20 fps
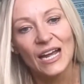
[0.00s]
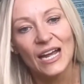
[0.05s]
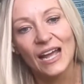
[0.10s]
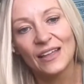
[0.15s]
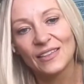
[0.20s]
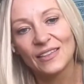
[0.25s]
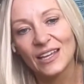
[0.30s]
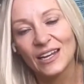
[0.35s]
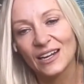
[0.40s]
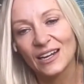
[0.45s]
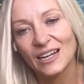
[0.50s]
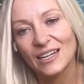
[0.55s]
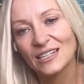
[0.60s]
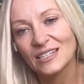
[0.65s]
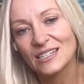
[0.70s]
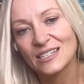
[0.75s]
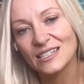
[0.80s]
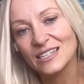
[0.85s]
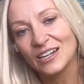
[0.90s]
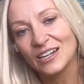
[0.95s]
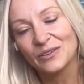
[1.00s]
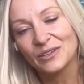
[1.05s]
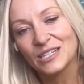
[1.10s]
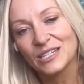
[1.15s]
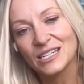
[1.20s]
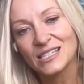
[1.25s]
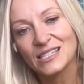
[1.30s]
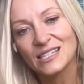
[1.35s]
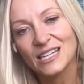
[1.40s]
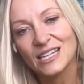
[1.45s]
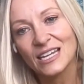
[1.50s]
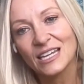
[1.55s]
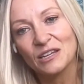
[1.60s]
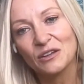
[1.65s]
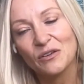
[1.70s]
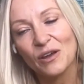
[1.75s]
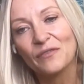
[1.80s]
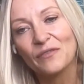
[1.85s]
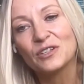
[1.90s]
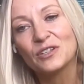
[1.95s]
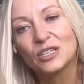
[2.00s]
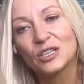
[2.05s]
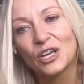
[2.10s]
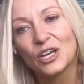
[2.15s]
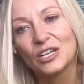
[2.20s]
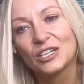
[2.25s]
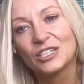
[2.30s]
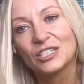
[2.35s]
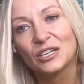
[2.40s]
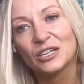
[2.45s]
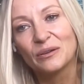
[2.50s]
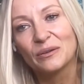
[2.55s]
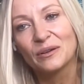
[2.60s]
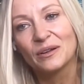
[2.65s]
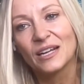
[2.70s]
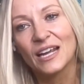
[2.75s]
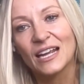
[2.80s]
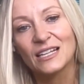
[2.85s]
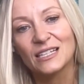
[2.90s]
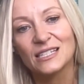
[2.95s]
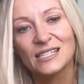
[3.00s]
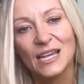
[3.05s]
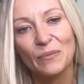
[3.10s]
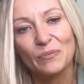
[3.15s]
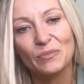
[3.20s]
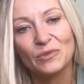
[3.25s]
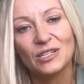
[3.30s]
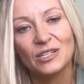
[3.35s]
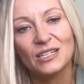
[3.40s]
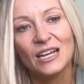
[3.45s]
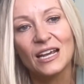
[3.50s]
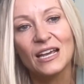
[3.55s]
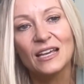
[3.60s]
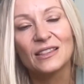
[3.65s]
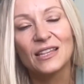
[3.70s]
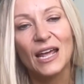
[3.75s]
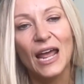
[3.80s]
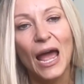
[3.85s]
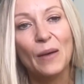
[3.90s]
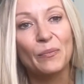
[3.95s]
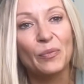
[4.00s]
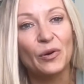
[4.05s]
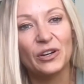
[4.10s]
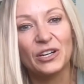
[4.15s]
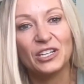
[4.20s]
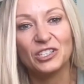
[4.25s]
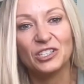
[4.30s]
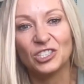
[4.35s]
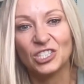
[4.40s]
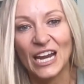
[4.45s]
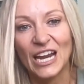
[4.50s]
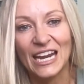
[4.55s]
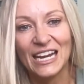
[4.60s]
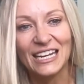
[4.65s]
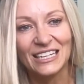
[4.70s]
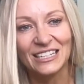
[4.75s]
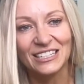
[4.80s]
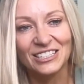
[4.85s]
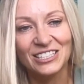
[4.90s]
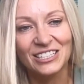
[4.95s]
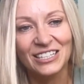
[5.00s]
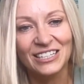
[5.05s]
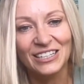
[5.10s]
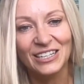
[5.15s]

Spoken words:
And then I just think you have to learn to accept that our bodies change.